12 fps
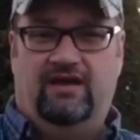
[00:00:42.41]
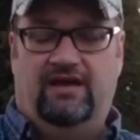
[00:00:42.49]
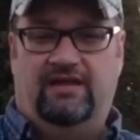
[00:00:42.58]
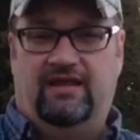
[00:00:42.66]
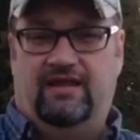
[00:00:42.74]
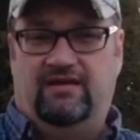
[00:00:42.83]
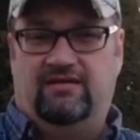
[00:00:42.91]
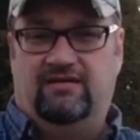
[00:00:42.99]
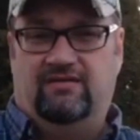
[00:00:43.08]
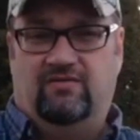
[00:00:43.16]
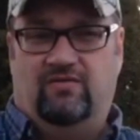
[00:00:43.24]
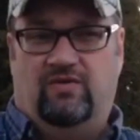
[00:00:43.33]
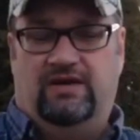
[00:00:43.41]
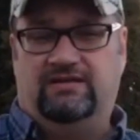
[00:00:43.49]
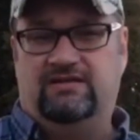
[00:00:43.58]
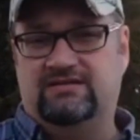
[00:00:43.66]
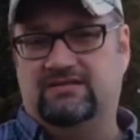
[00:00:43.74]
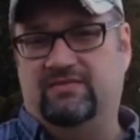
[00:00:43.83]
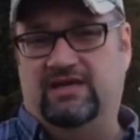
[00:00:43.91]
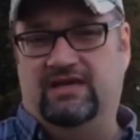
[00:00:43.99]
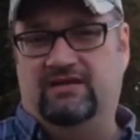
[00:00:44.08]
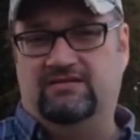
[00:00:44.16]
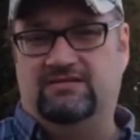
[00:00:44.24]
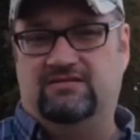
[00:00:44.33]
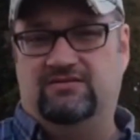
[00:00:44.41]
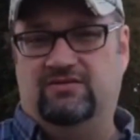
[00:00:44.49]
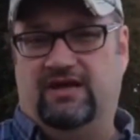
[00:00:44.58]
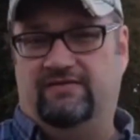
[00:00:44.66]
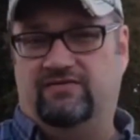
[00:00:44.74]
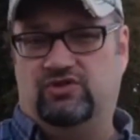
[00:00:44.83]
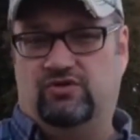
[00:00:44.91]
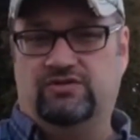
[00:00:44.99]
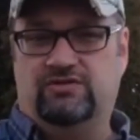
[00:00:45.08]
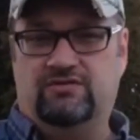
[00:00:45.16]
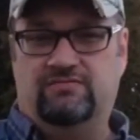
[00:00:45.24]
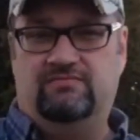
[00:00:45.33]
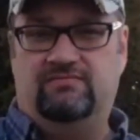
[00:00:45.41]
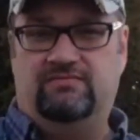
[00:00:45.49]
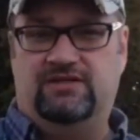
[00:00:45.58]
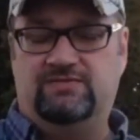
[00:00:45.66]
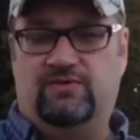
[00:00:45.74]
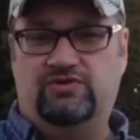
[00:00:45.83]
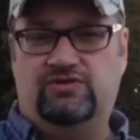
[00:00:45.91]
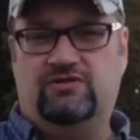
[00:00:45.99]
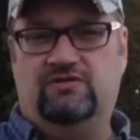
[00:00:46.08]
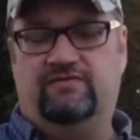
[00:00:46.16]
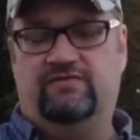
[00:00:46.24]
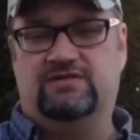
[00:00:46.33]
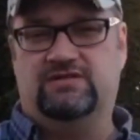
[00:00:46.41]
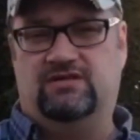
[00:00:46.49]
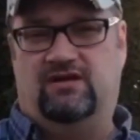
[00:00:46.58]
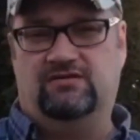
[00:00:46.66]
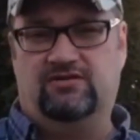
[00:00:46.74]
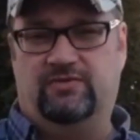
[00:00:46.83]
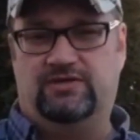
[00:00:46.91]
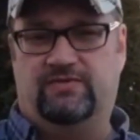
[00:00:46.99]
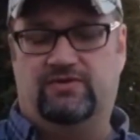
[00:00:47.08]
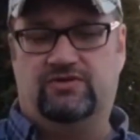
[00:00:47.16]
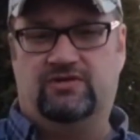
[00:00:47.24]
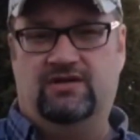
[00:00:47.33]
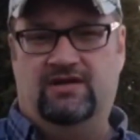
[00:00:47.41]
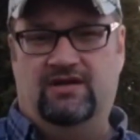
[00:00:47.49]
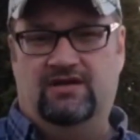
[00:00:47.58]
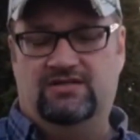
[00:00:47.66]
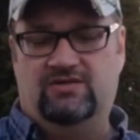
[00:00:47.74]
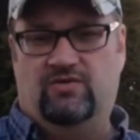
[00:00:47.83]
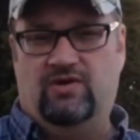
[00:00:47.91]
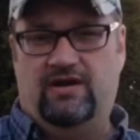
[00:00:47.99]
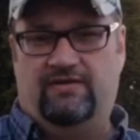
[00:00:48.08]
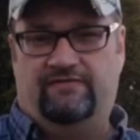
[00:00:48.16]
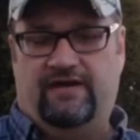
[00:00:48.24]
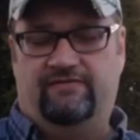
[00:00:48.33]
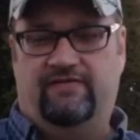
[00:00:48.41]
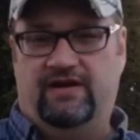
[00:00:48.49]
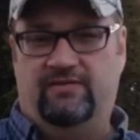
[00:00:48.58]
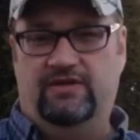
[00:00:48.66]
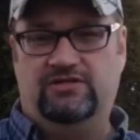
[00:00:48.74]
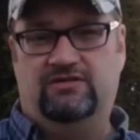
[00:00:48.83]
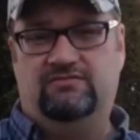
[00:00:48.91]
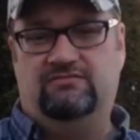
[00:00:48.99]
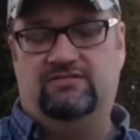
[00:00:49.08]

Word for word: And then what does it mean to have short-term exposure versus long-term exposure? So we're on a fact-finding mission,